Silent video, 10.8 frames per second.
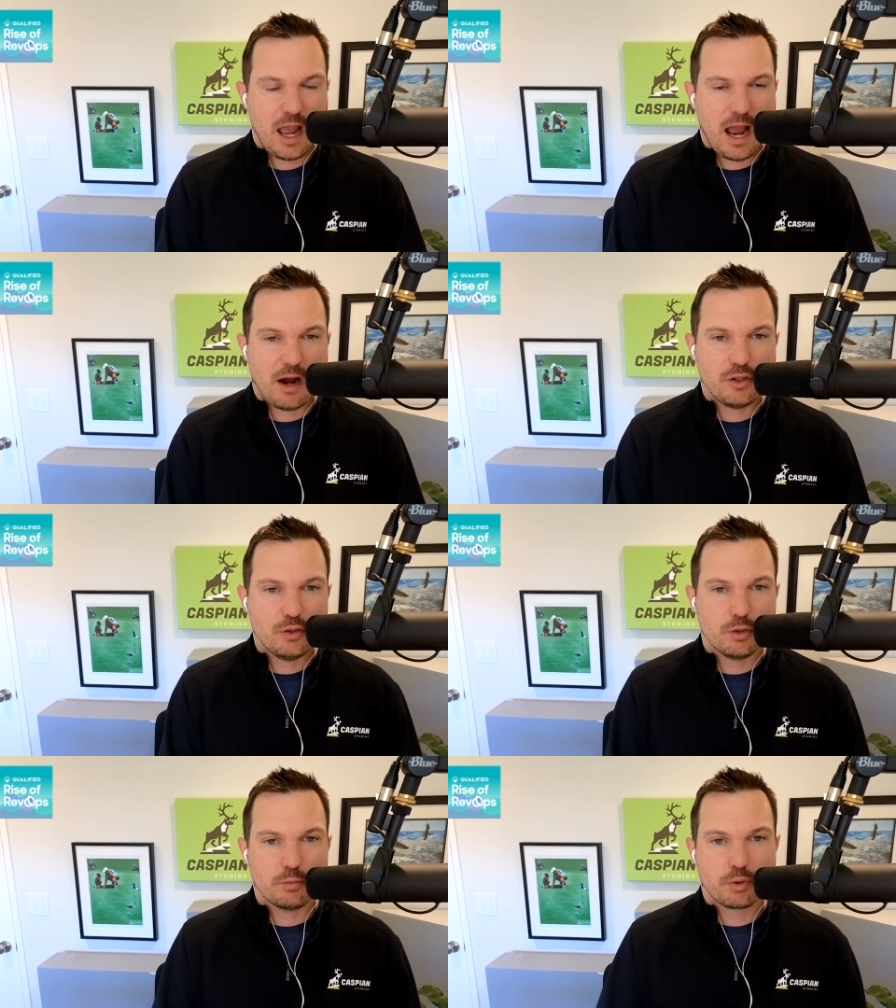How do
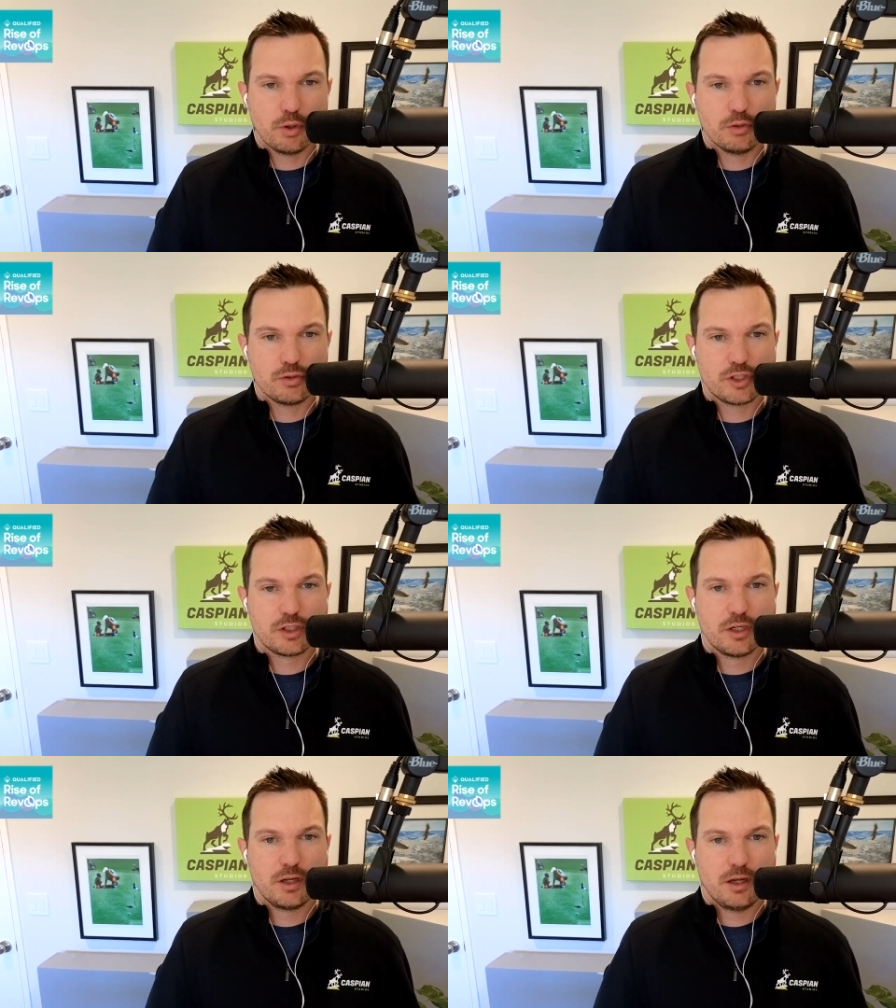you
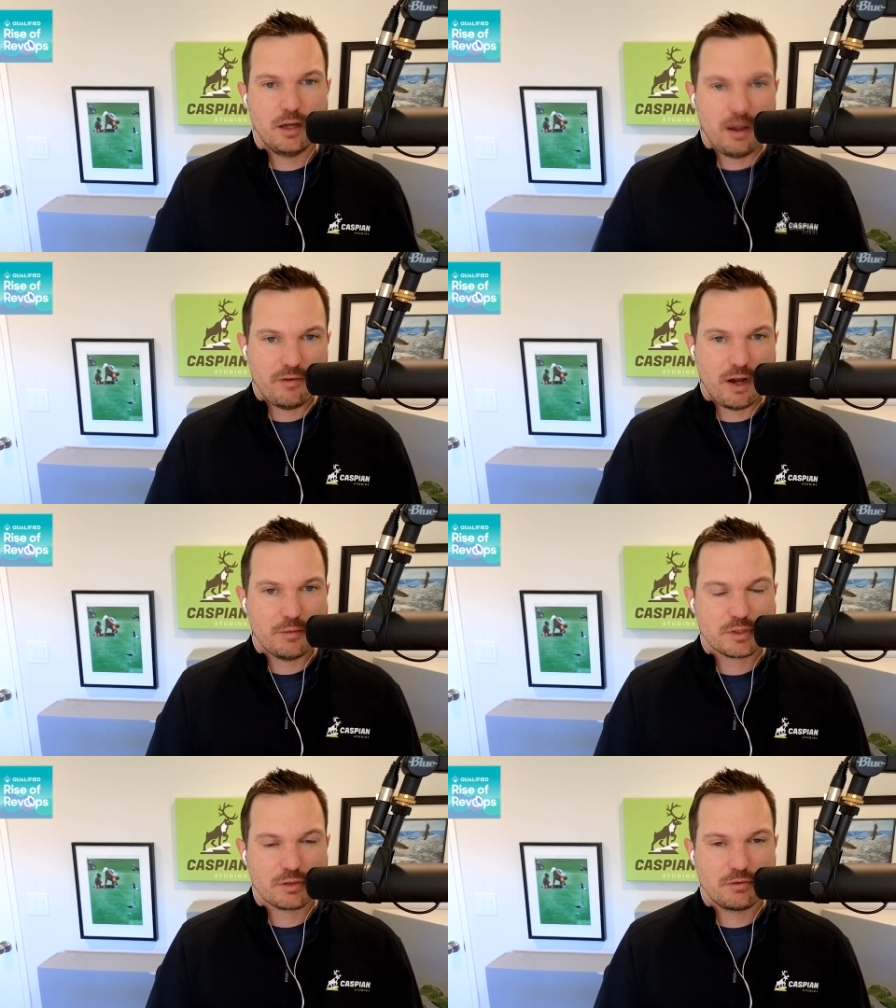approach
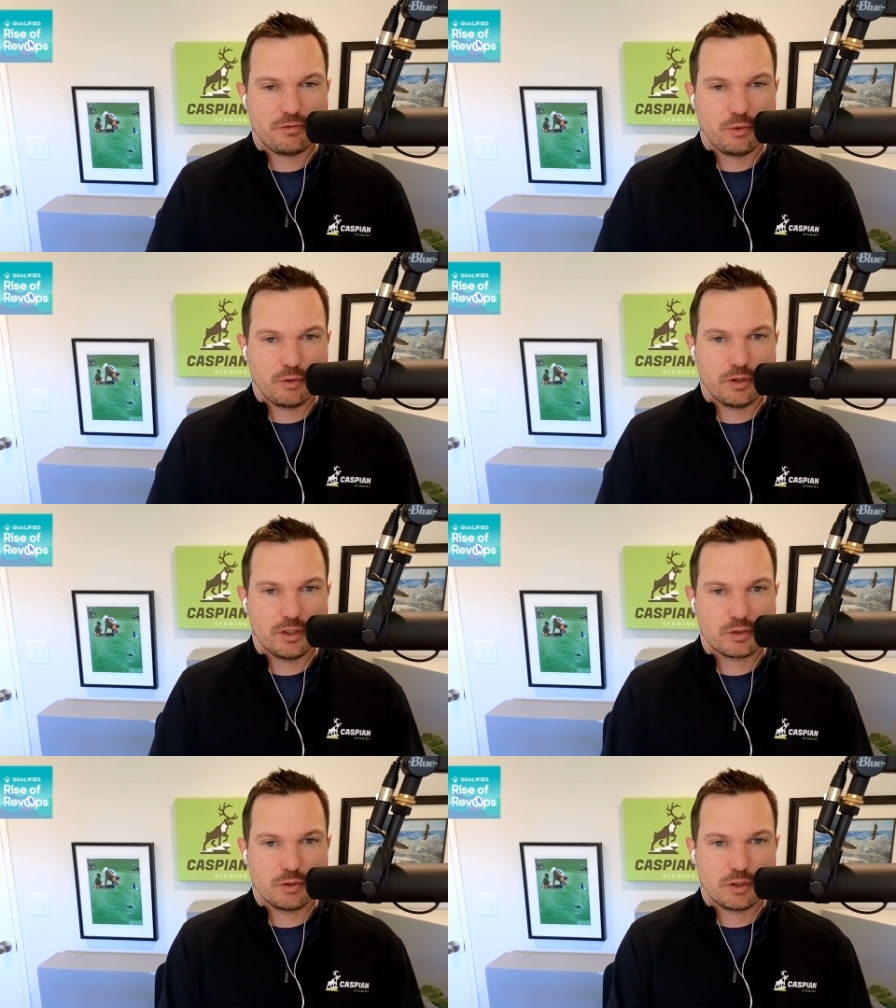RevOps for
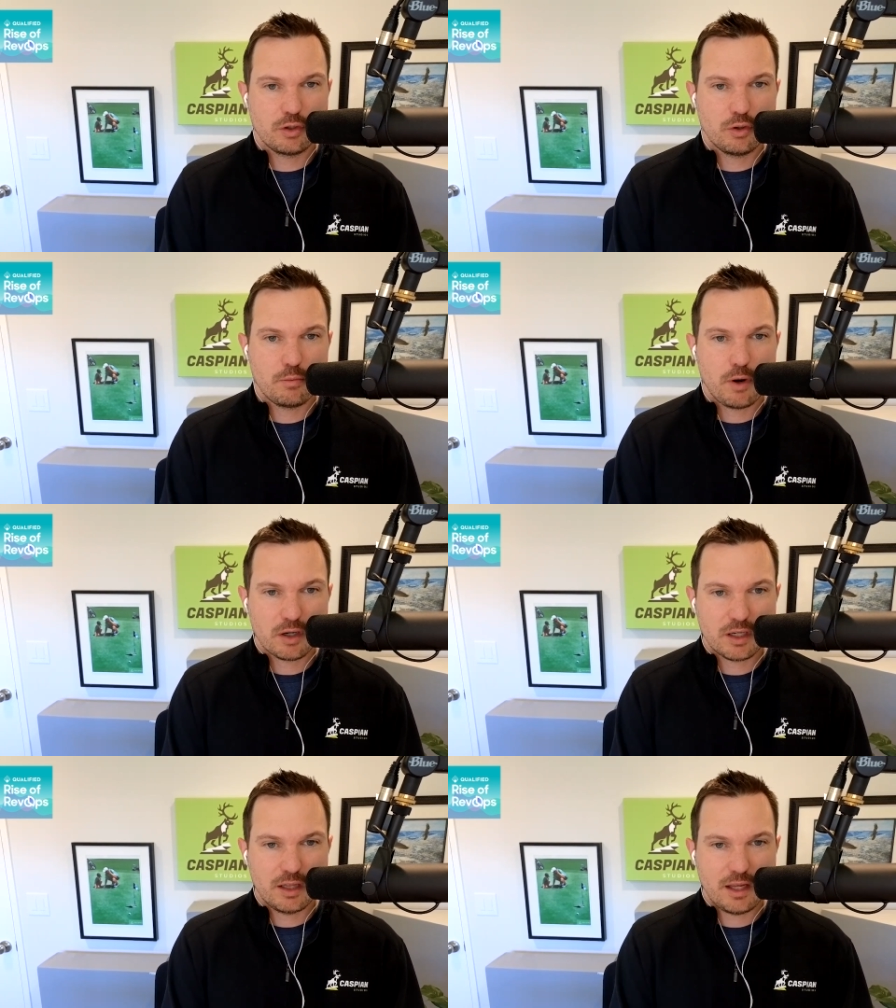a sort of go to
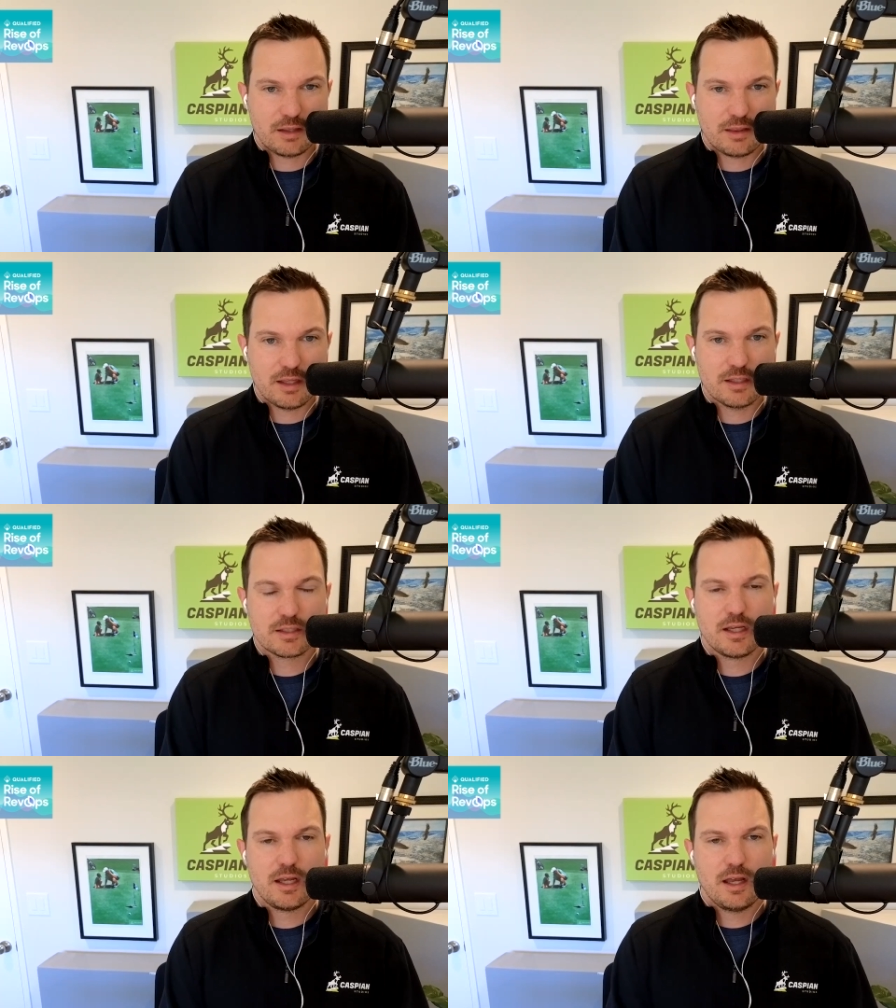market like
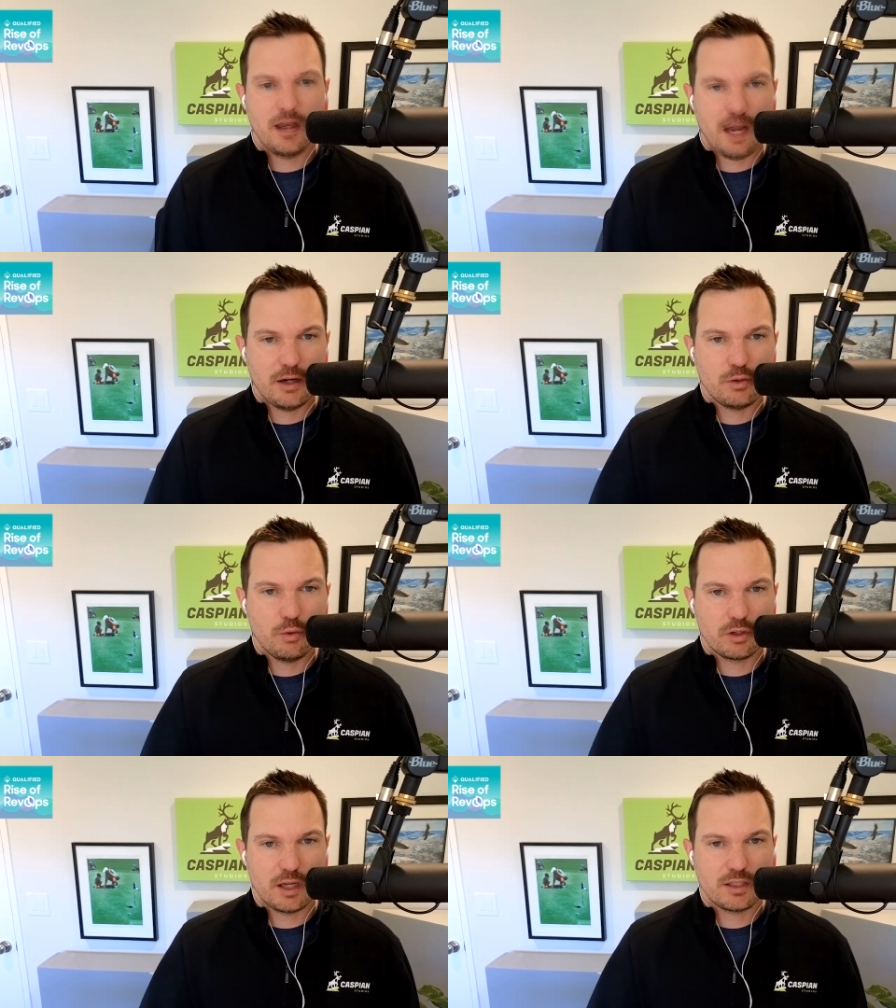this? And how do
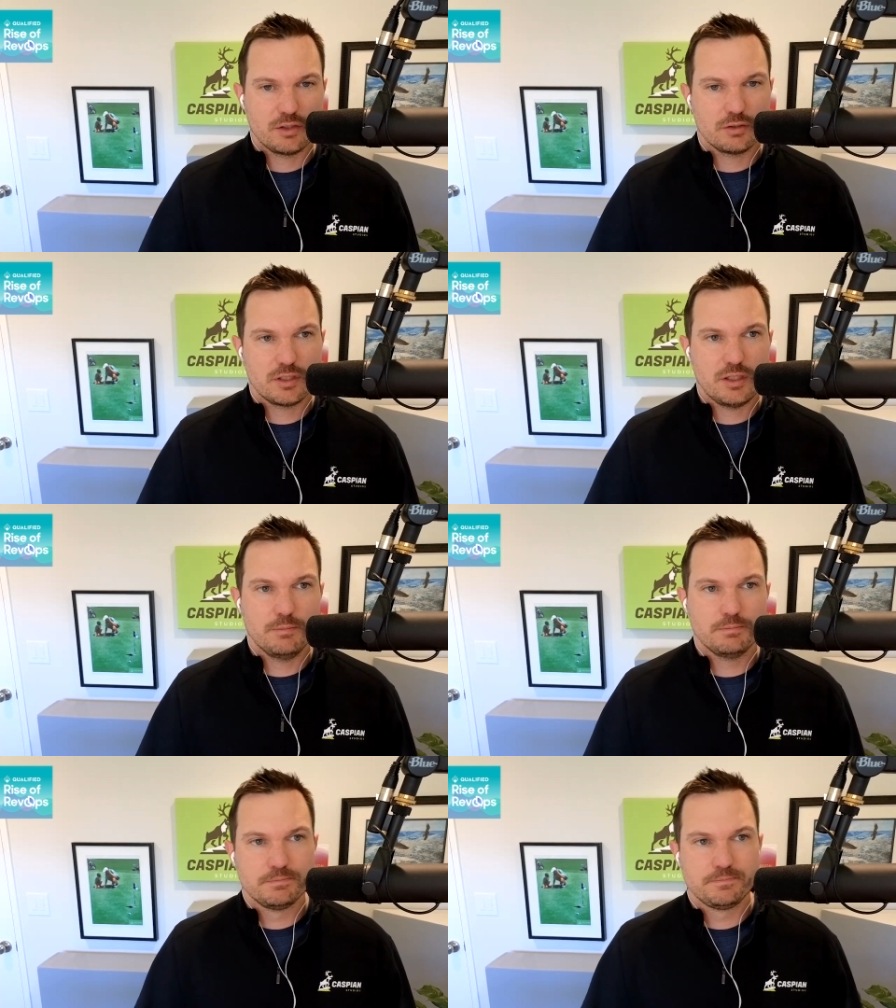you organize your
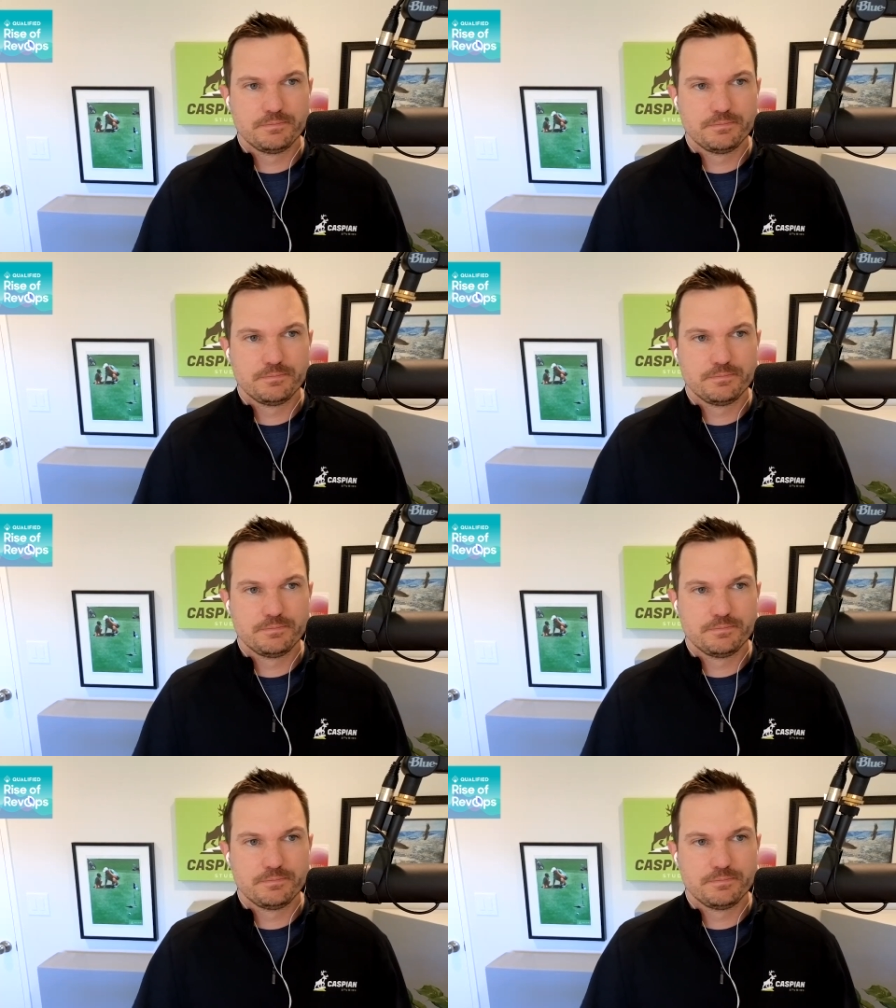team?